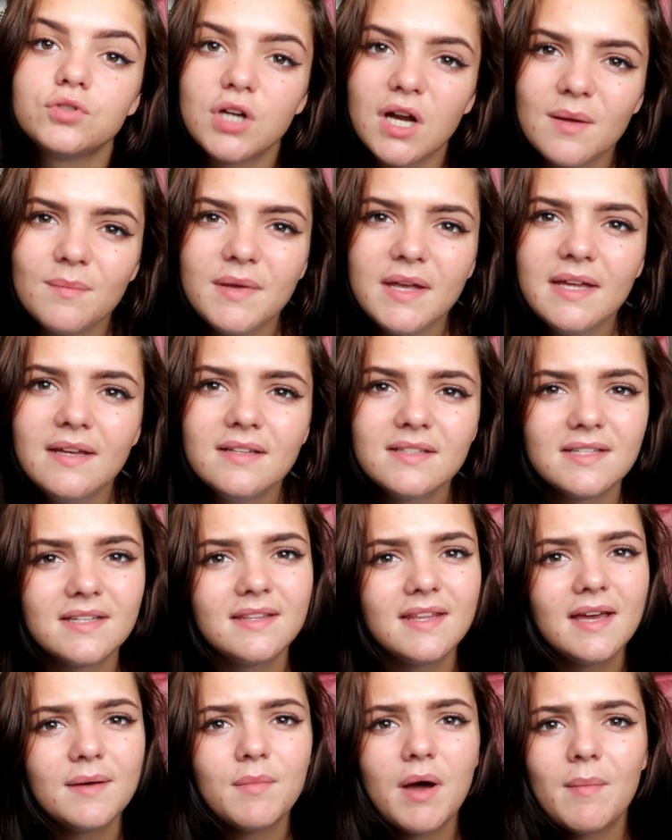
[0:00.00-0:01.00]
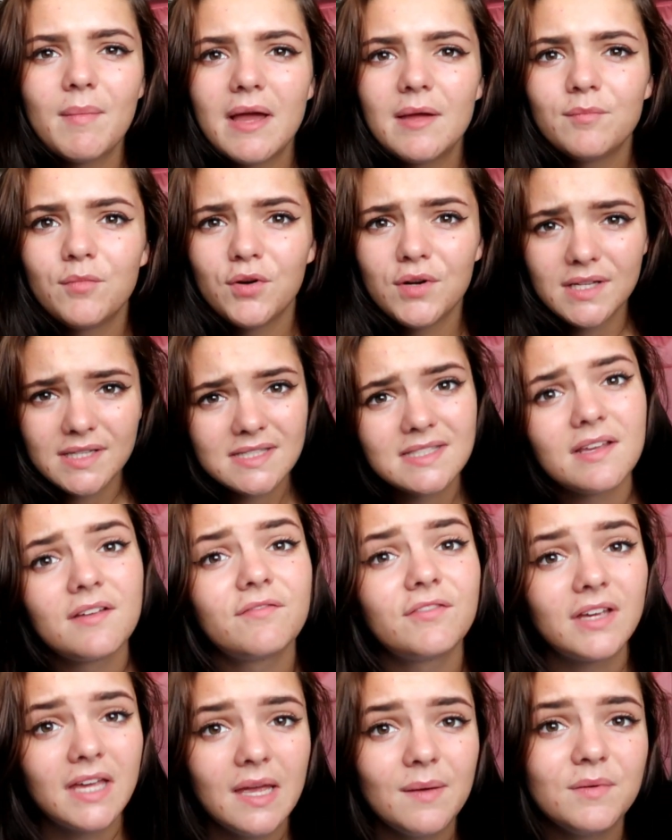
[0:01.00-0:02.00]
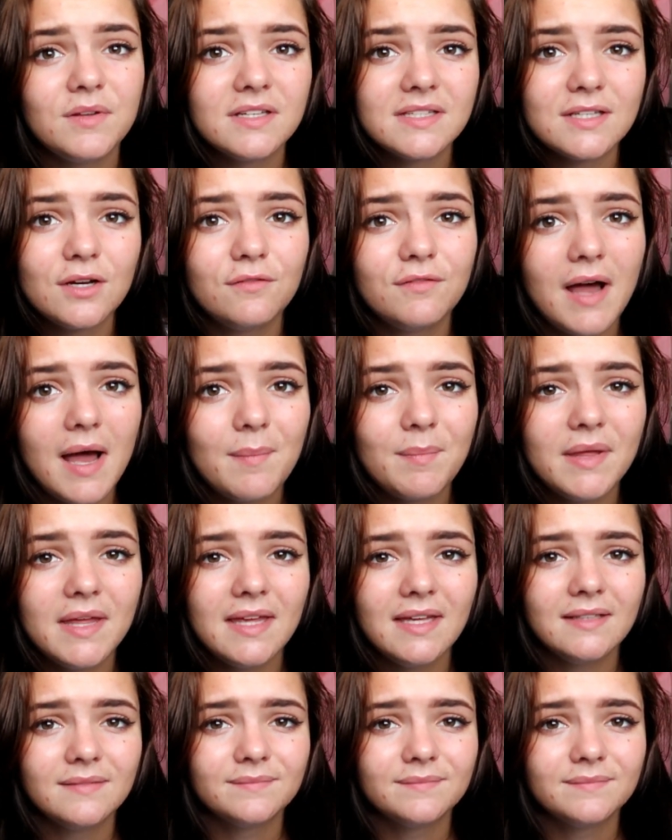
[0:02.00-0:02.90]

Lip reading: Do you know what I mean? So they're my main points for keeping yourself happy.